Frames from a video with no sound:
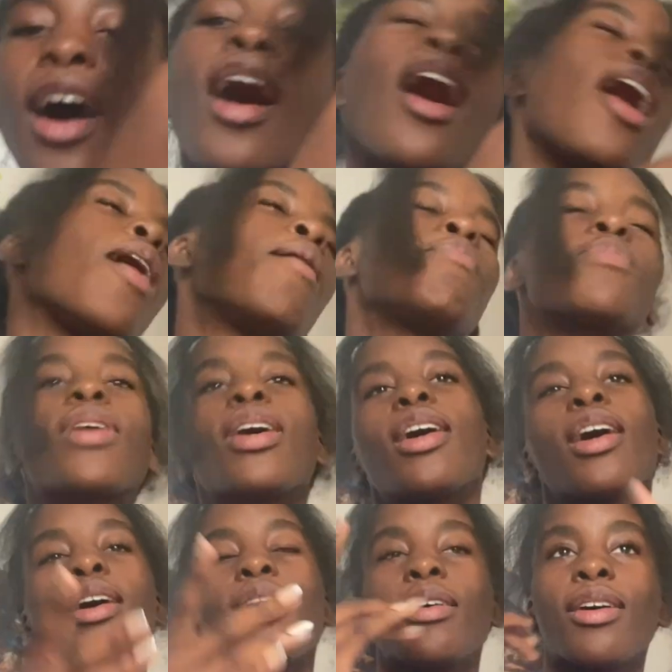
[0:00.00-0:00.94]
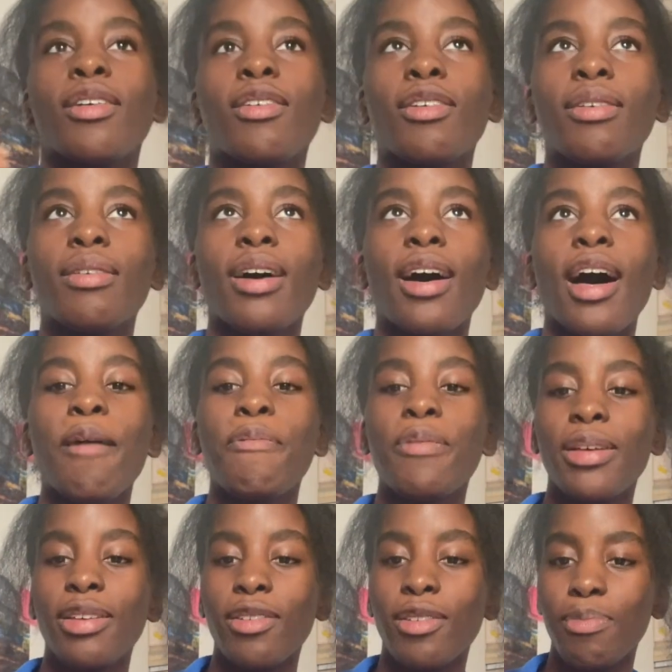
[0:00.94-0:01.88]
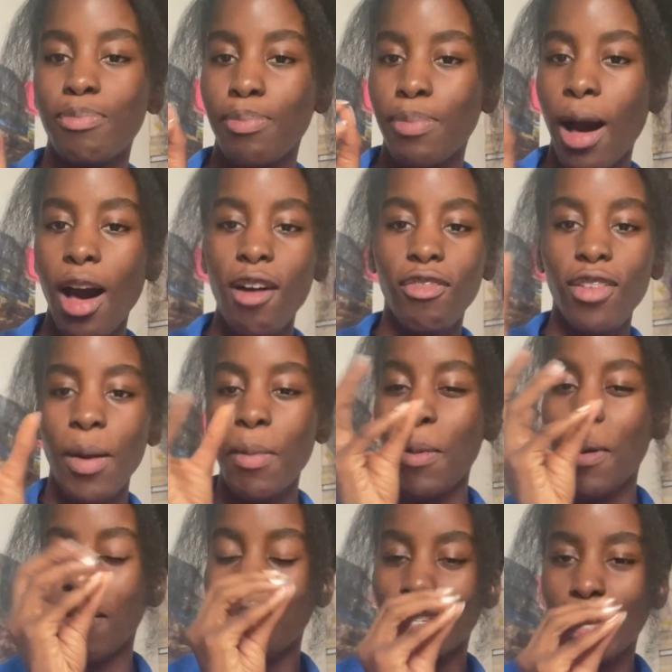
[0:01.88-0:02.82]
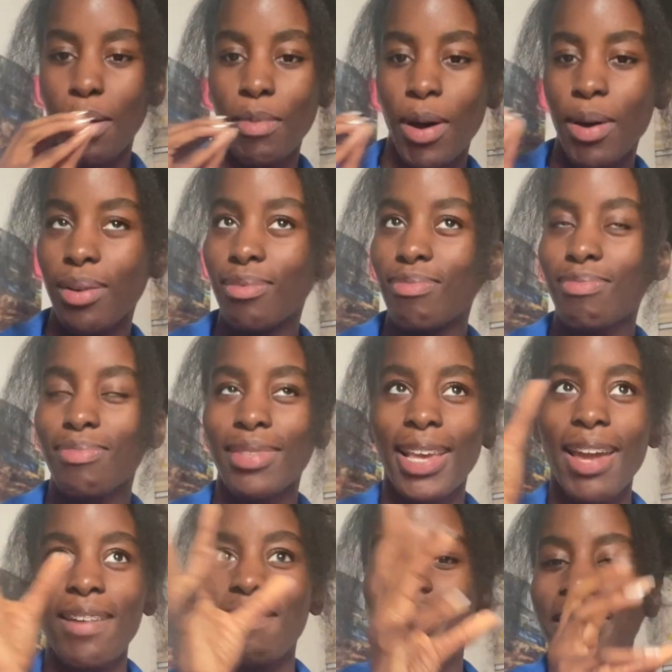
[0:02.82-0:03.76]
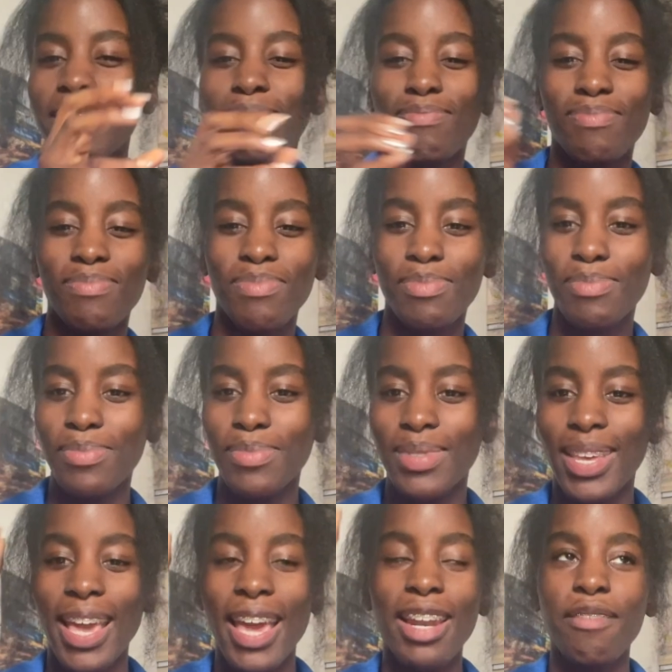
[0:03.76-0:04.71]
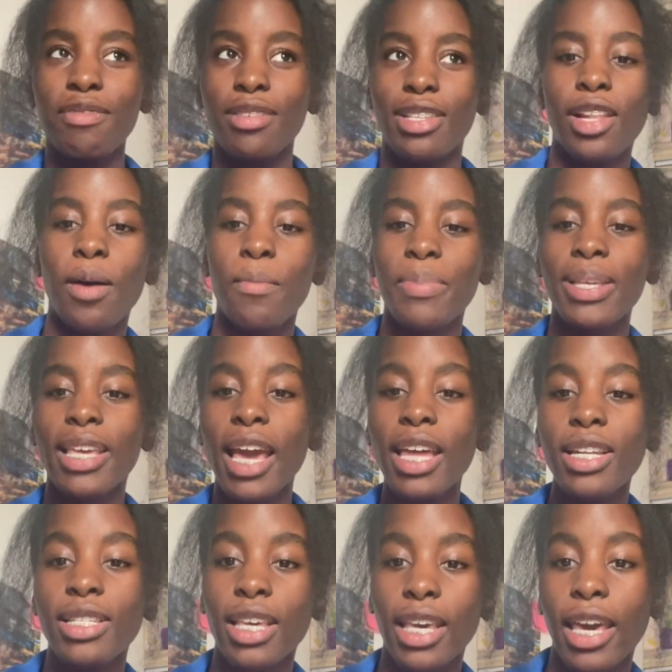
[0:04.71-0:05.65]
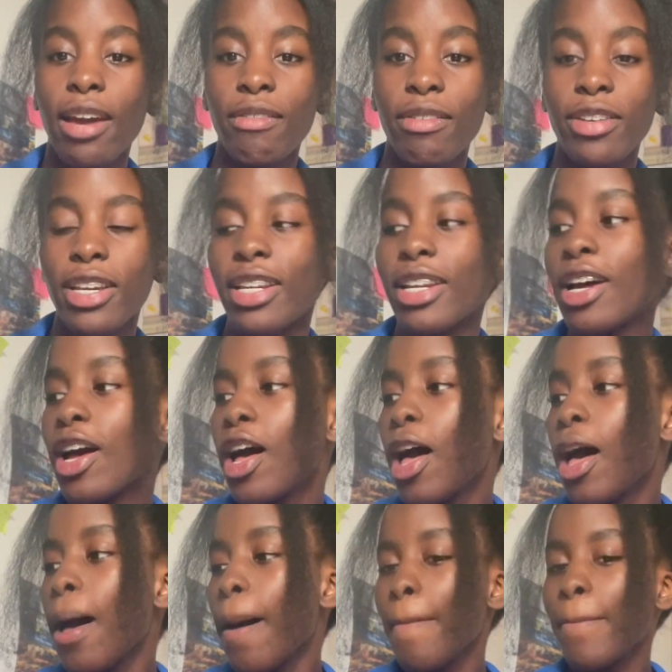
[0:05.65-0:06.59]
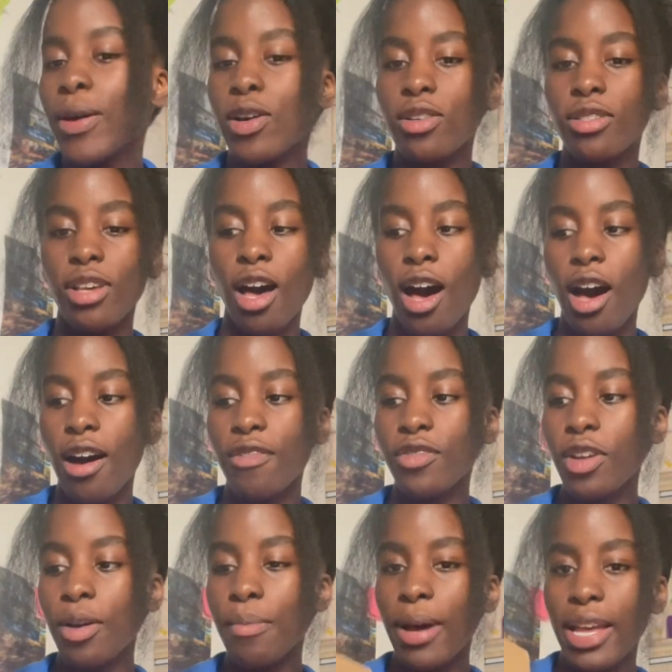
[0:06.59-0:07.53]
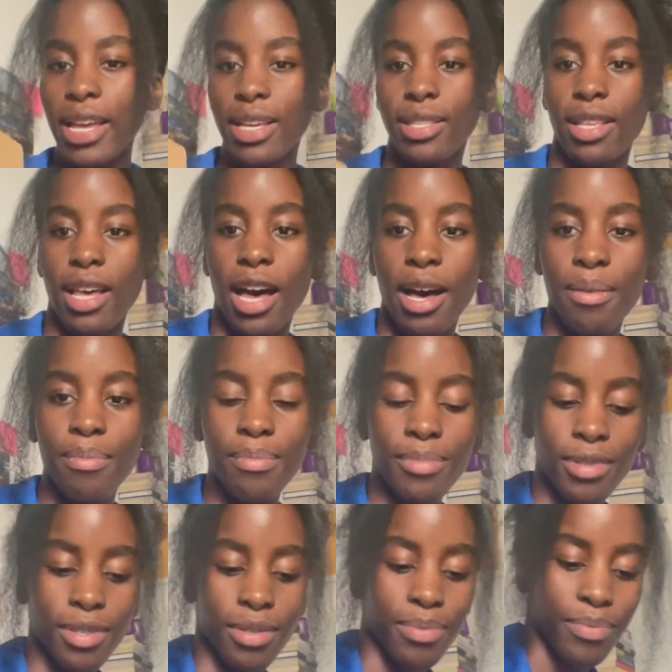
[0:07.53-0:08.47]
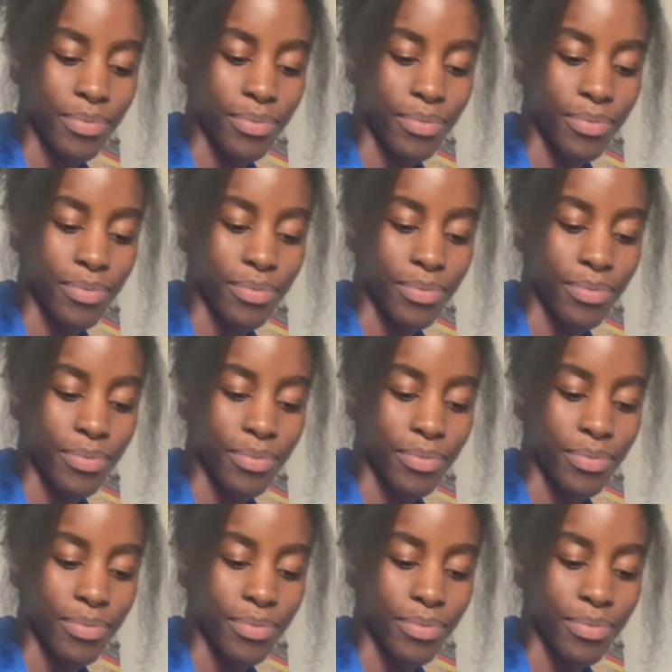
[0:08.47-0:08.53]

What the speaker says: Part of like preparing for summer, getting ready, getting out of the slump, it's getting a skincare routine. Because after my exams,